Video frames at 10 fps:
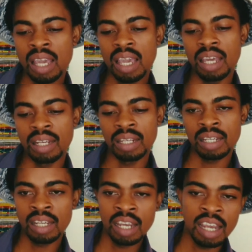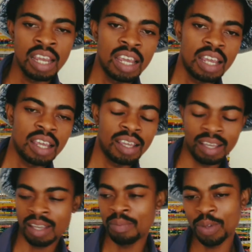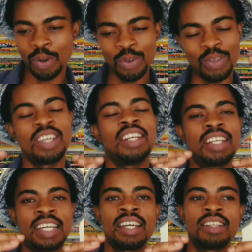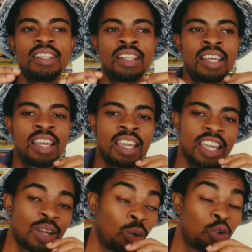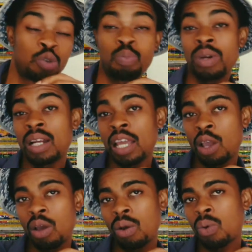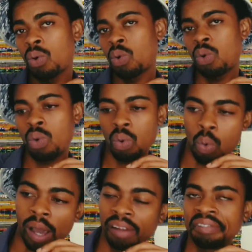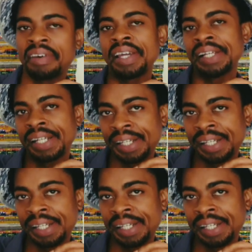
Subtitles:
And because you're in a tunnel, it'll spread like wildfire.